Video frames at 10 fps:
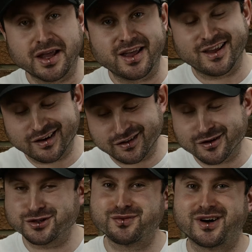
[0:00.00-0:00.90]
in a
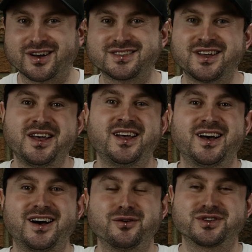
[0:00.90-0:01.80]
larger box,
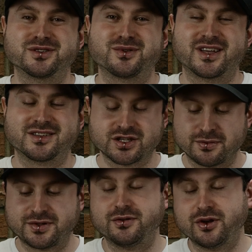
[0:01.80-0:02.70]
which is what gets shipped to you.